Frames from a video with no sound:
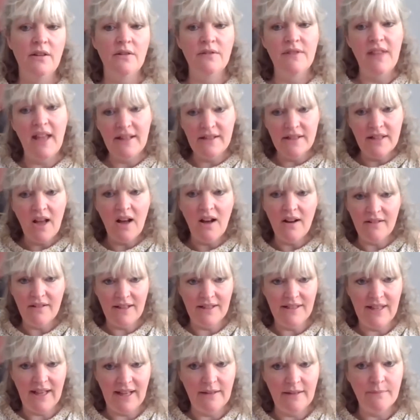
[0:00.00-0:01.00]
you're then
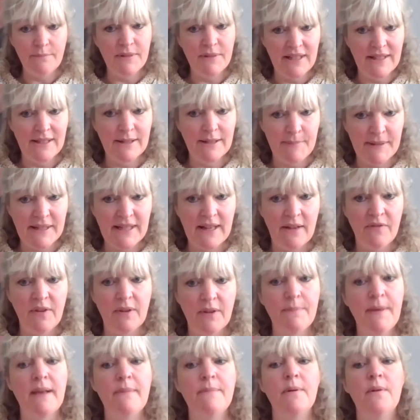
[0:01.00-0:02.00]
targeting
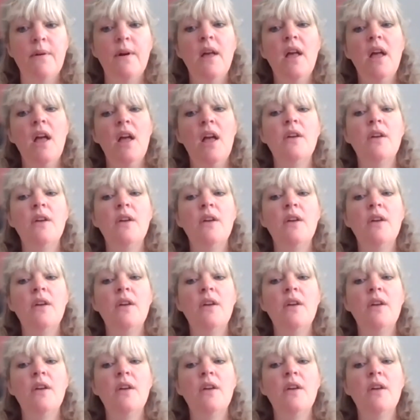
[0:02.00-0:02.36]
specific people